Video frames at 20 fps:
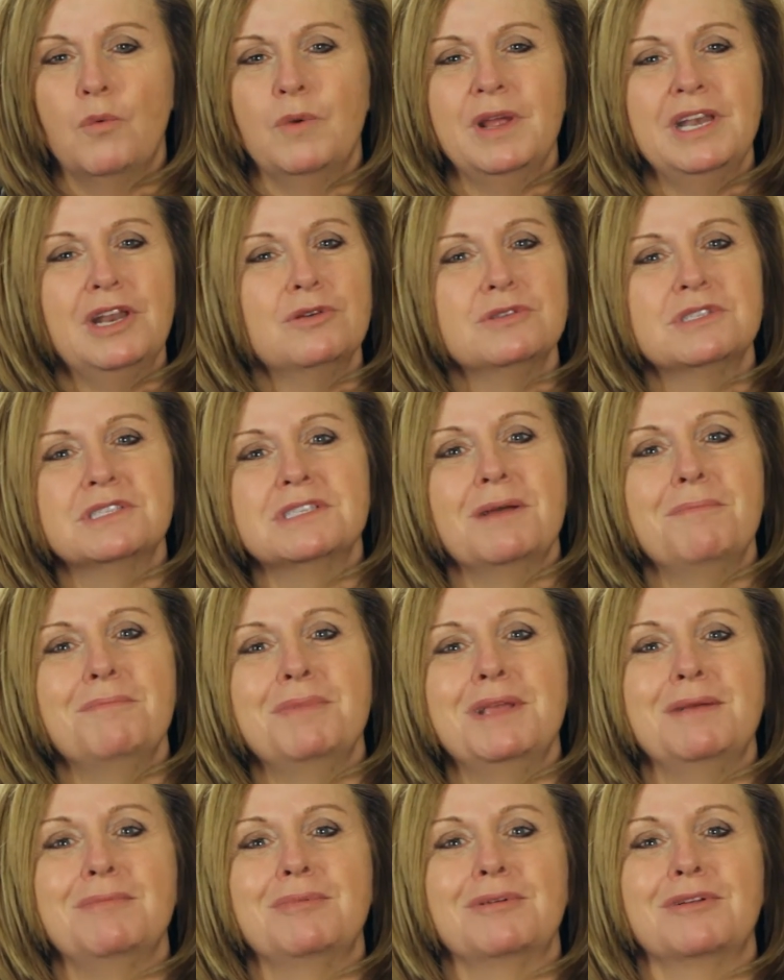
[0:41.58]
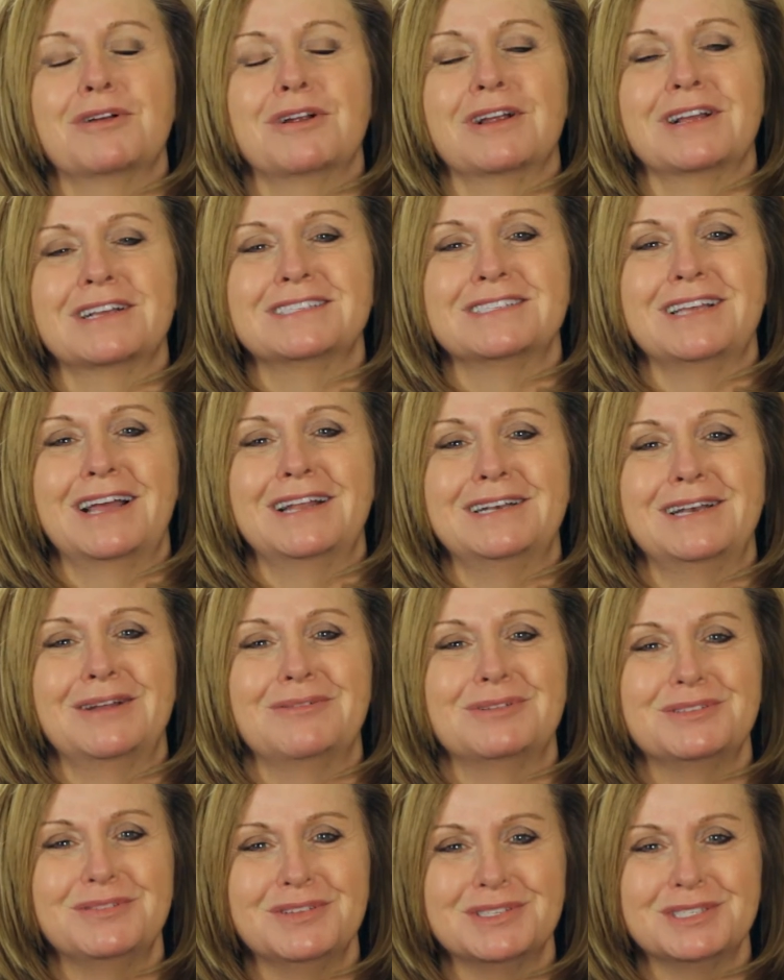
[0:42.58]
We know some people are excited. I
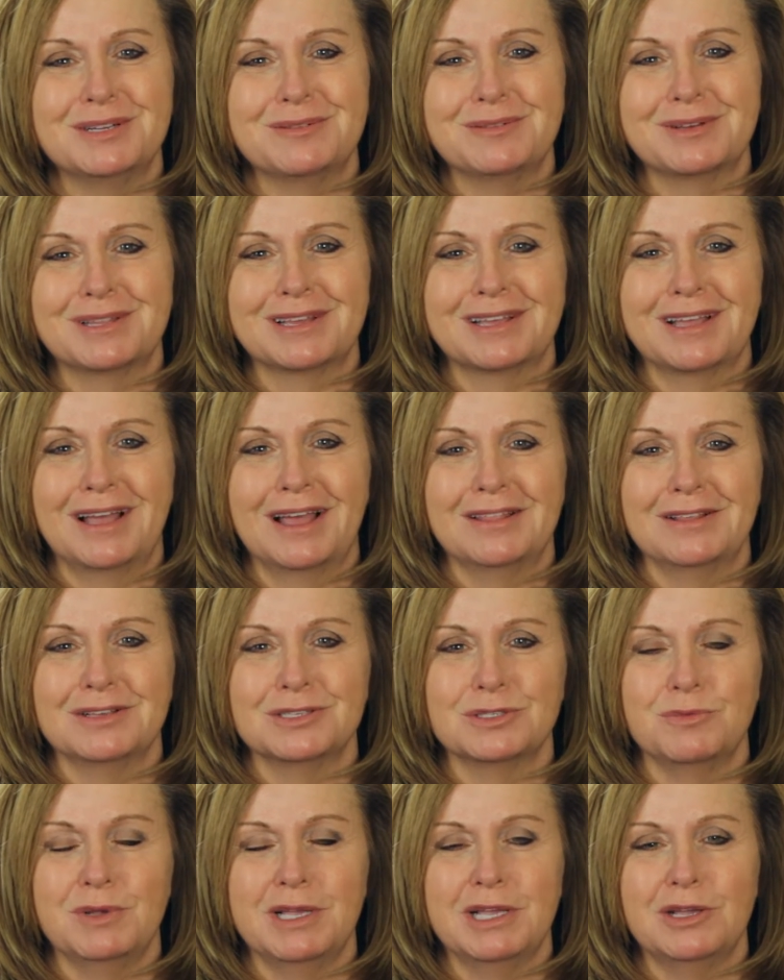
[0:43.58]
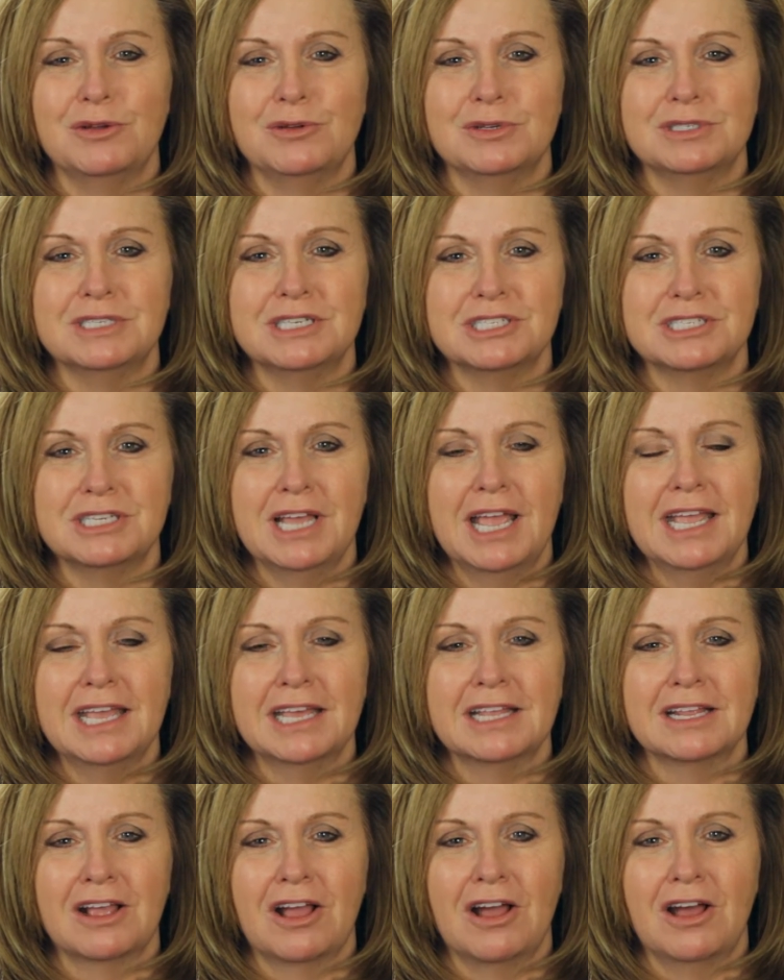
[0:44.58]
was visiting with a guy this week who had just taken